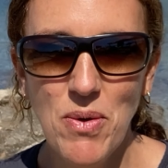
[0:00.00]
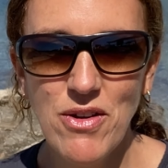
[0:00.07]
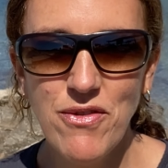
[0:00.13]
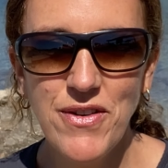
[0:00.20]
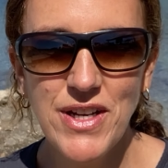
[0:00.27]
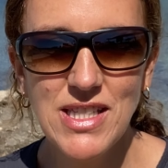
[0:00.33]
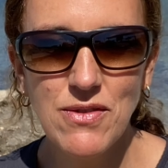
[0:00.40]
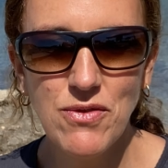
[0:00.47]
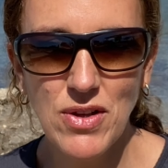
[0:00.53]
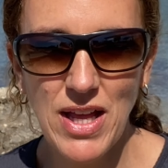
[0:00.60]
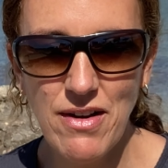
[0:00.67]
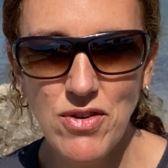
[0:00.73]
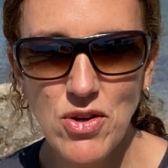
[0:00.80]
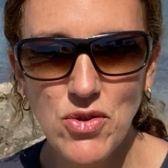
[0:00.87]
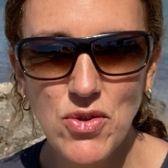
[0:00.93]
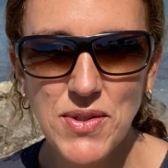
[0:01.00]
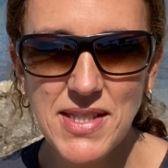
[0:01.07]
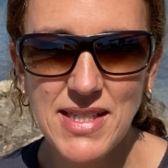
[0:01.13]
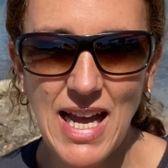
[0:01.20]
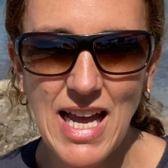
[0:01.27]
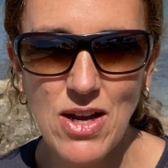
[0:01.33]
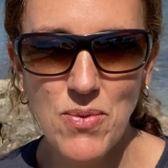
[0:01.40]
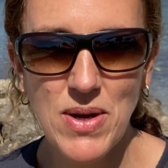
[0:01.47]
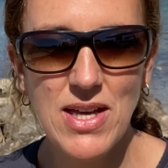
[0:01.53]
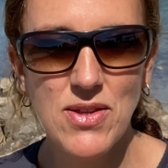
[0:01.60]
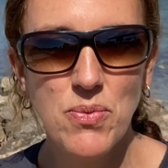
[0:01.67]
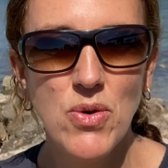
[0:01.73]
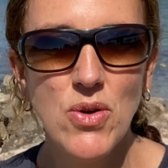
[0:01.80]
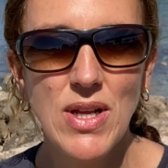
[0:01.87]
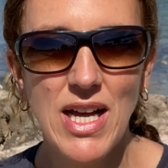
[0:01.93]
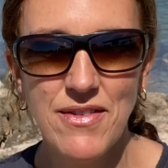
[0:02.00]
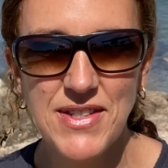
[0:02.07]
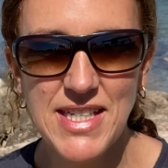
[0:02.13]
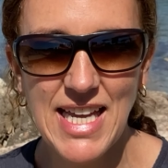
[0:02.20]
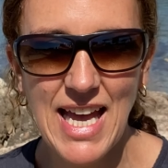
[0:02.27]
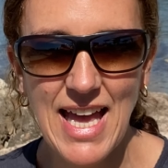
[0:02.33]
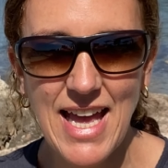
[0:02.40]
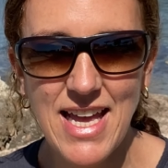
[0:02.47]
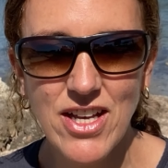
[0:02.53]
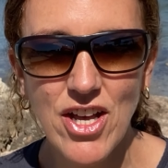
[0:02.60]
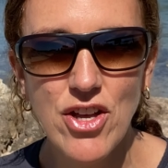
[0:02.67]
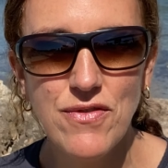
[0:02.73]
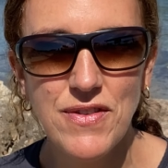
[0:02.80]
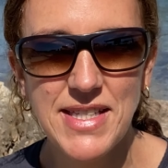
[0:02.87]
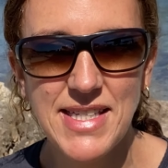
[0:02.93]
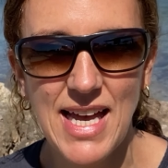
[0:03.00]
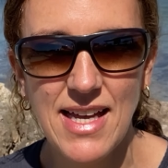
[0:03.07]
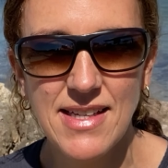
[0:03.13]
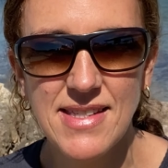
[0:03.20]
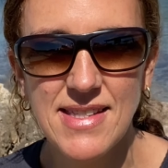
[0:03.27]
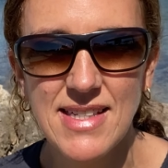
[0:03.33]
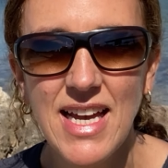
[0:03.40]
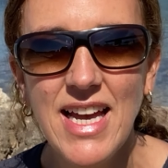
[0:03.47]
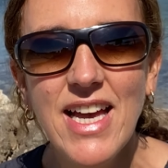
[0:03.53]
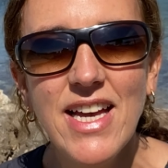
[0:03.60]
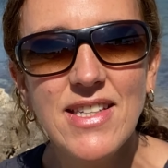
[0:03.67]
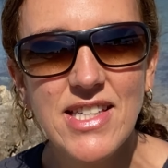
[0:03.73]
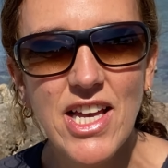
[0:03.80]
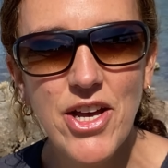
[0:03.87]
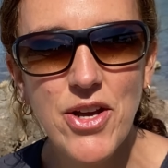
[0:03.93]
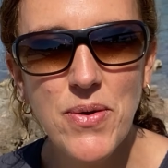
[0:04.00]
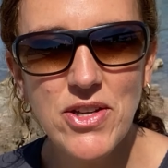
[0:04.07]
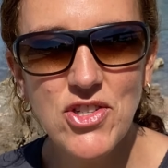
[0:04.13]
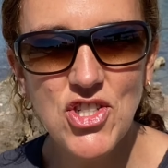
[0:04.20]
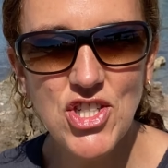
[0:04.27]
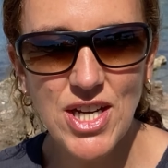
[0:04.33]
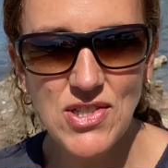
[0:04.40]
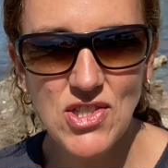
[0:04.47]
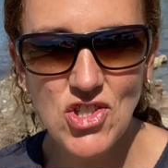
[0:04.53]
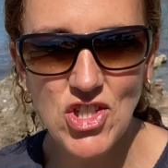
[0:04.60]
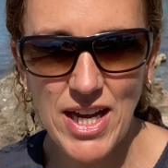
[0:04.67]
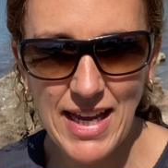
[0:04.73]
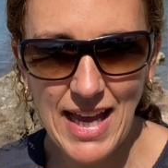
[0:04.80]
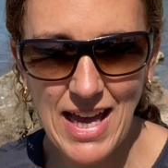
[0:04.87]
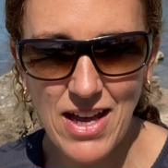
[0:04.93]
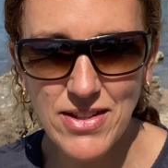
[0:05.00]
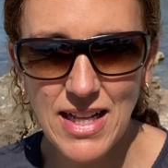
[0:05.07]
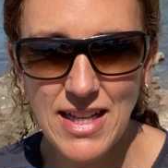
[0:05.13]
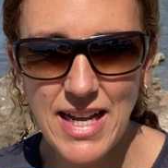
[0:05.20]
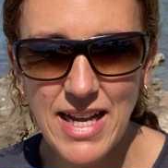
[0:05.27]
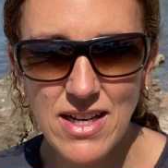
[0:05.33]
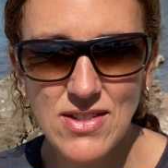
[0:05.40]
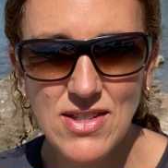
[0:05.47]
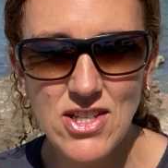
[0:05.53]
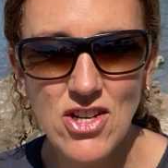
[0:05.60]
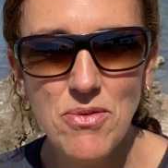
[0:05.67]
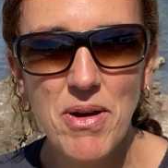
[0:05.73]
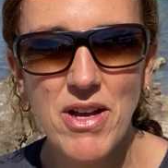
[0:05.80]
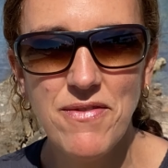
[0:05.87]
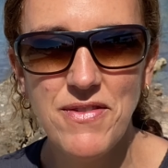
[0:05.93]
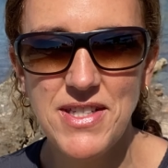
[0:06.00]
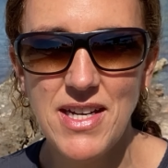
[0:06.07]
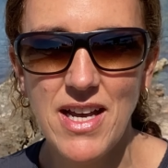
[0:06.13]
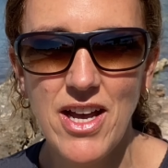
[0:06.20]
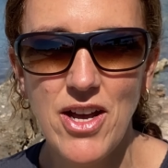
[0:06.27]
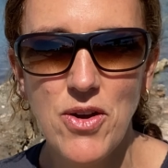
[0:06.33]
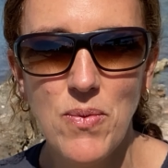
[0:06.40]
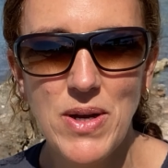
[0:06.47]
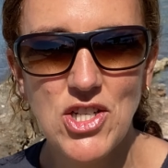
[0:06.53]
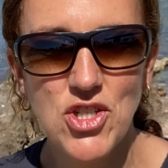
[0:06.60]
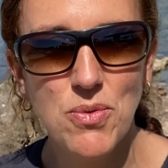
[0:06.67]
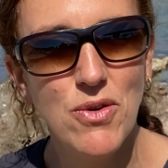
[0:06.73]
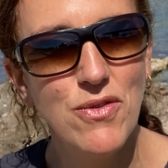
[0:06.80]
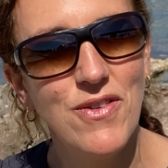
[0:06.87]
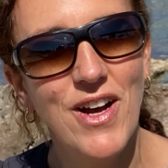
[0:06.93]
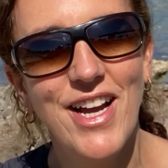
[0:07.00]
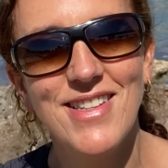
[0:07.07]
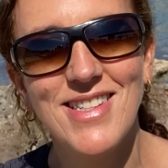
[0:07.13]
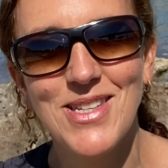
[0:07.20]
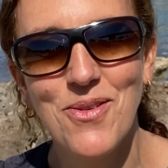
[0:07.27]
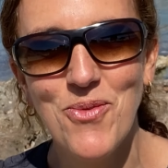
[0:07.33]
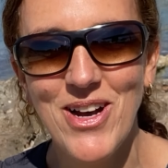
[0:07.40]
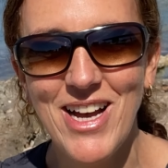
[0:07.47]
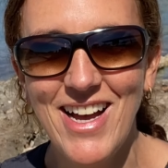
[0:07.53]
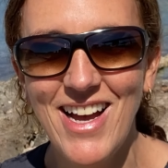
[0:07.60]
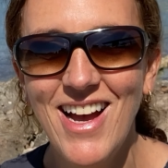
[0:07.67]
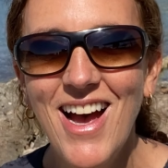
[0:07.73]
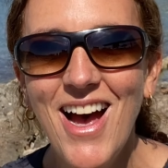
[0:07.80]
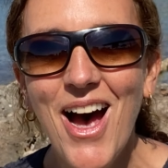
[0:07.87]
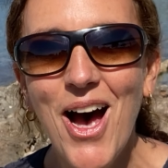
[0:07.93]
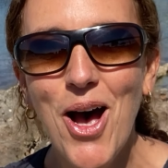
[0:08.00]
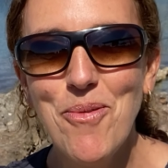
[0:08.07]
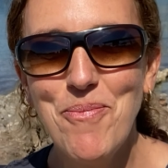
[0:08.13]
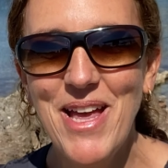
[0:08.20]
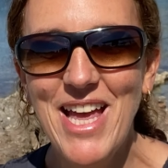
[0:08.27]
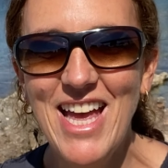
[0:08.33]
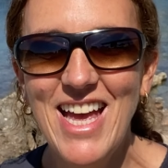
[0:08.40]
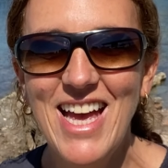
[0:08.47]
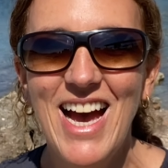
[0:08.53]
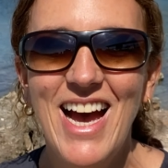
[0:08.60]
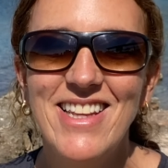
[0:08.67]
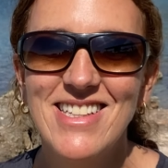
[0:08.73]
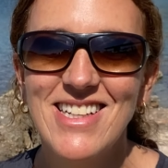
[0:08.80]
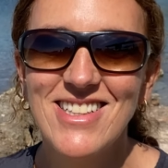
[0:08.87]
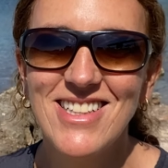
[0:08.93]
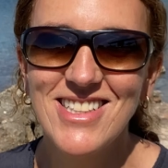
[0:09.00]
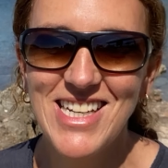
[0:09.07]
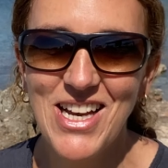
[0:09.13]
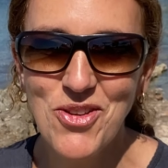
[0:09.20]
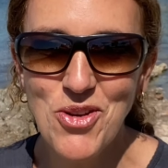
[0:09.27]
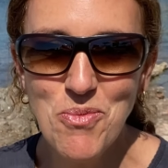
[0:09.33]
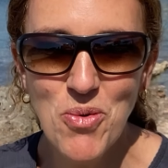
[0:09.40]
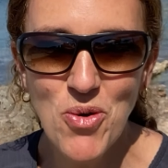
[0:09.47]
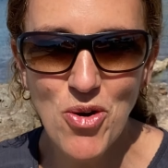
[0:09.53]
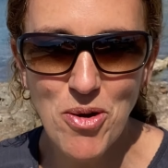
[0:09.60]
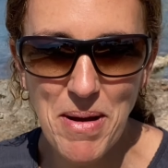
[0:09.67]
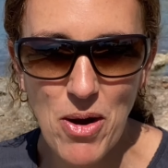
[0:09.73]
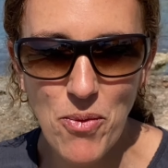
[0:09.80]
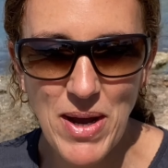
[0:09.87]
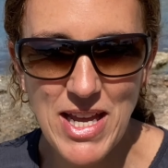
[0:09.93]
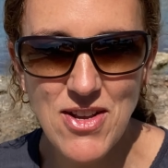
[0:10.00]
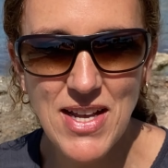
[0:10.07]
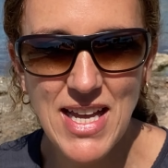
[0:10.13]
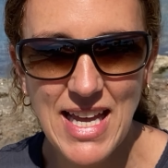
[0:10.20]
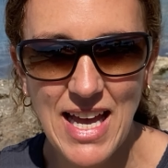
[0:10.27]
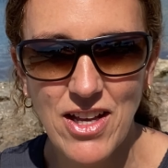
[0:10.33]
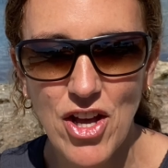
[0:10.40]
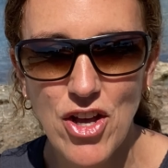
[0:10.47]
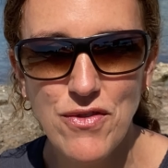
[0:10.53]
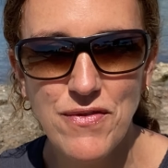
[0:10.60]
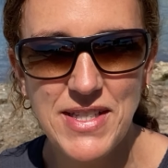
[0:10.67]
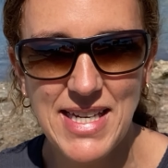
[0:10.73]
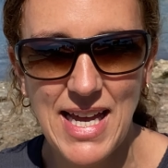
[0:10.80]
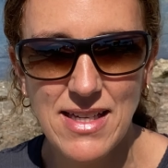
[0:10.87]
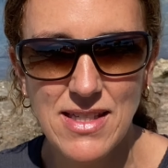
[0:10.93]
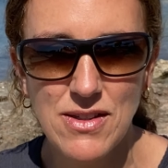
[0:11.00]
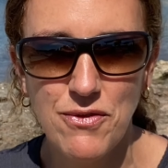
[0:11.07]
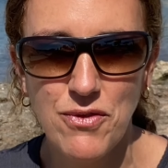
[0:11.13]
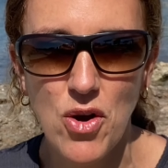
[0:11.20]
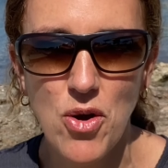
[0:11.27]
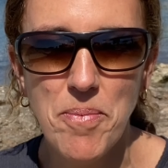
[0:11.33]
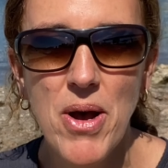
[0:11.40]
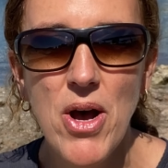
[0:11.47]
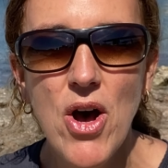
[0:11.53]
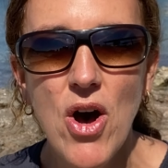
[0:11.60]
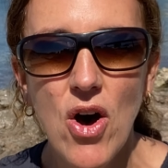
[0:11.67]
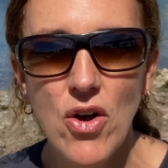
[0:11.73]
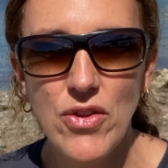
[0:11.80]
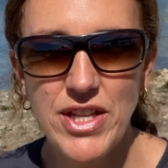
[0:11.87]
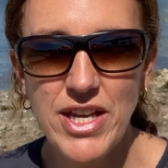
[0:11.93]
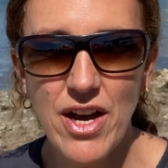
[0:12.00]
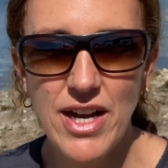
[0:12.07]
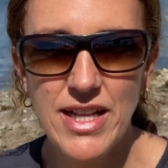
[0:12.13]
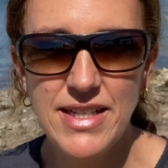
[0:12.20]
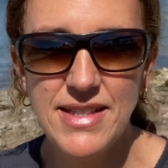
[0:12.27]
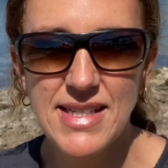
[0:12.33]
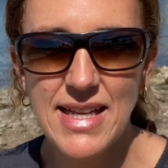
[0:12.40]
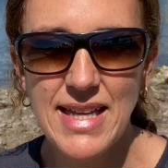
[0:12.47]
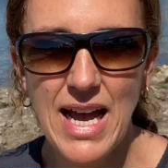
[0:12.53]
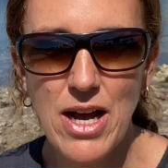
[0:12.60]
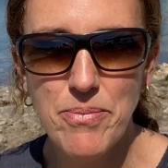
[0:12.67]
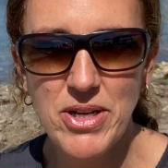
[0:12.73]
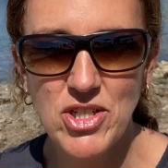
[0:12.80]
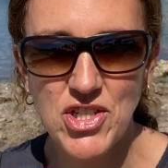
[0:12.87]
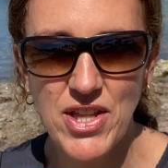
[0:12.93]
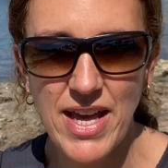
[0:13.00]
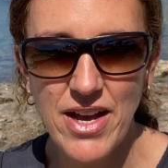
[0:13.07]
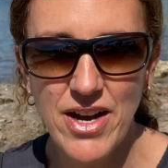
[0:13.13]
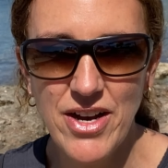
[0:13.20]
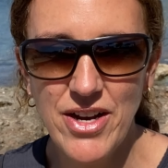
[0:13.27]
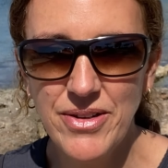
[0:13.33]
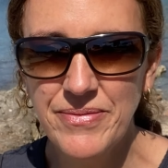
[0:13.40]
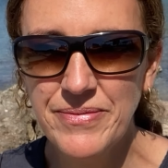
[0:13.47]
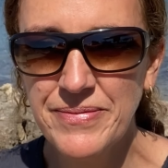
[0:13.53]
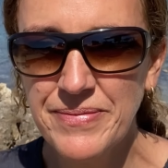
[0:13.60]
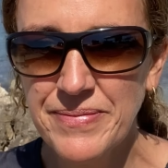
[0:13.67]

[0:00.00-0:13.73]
Well, first of all, everyone you're staying with will have to get a COVID test. So just check out the link to my video, which you will find somewhere up here, and this will tell you more about where you can get COVID tests from on the island and how much they are.